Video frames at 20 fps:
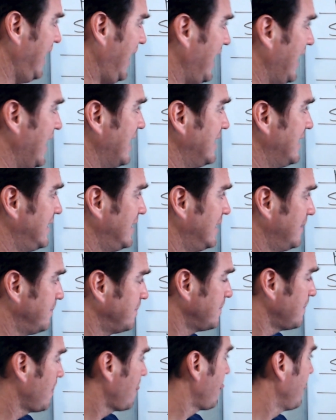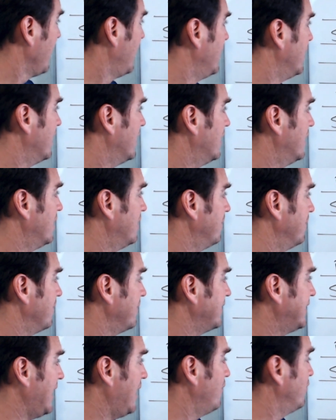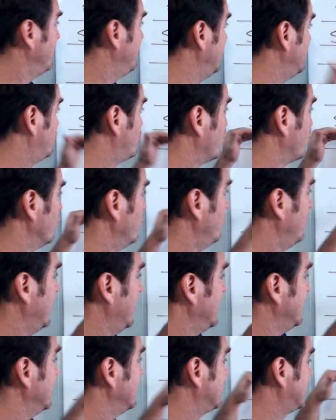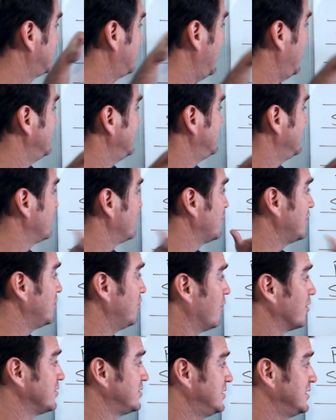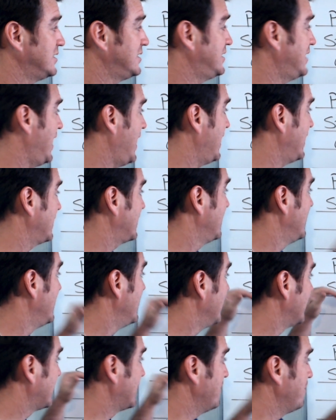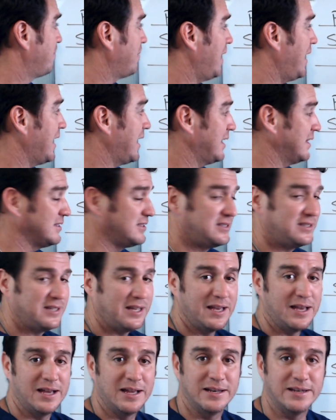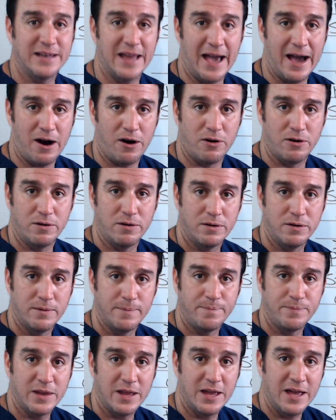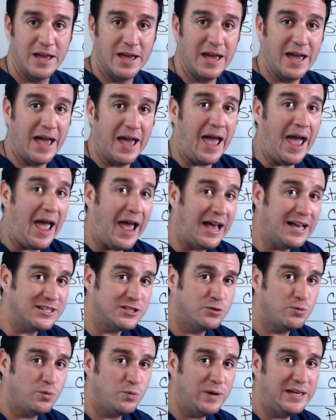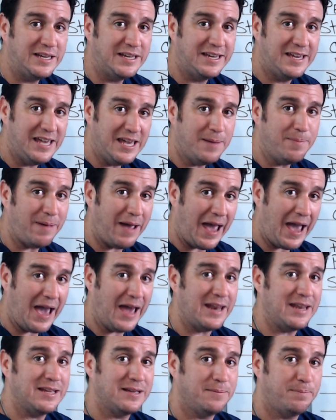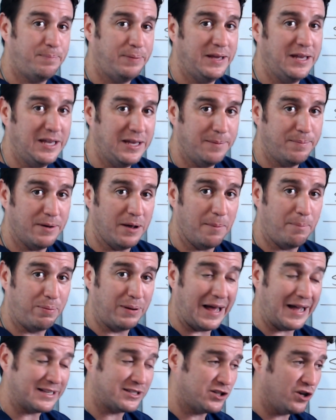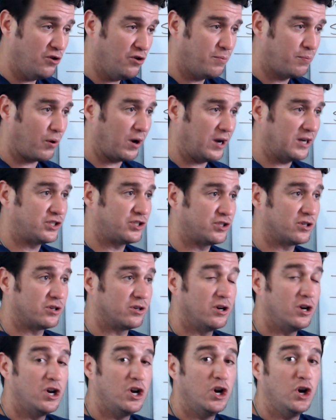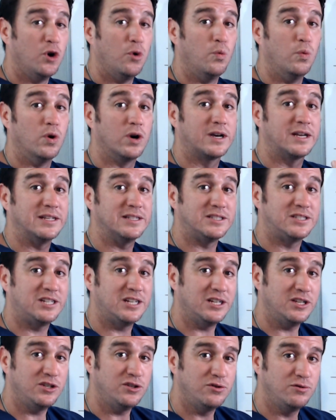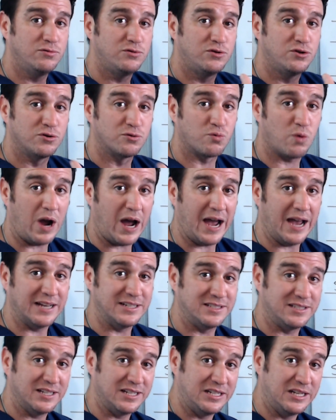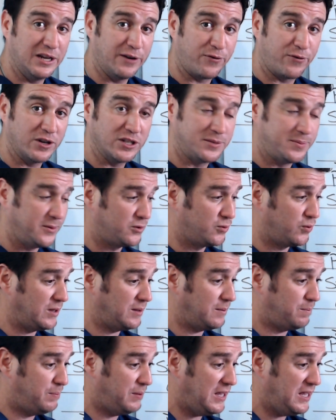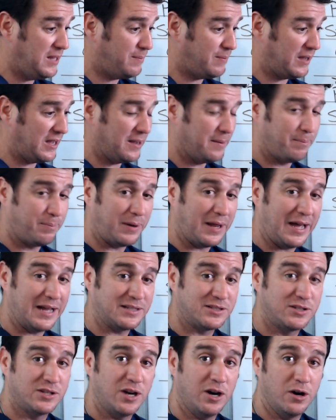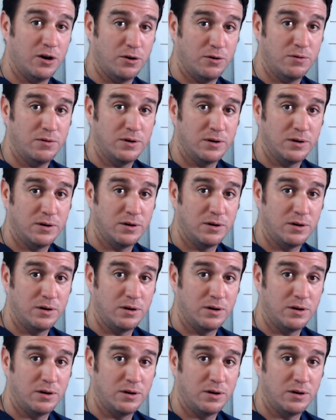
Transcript: And um, that would be true in this case in regards to static compliance. Now, as we keep adding PEEP, plateau pressure will continue to rise. The difference between PEEP and plateau,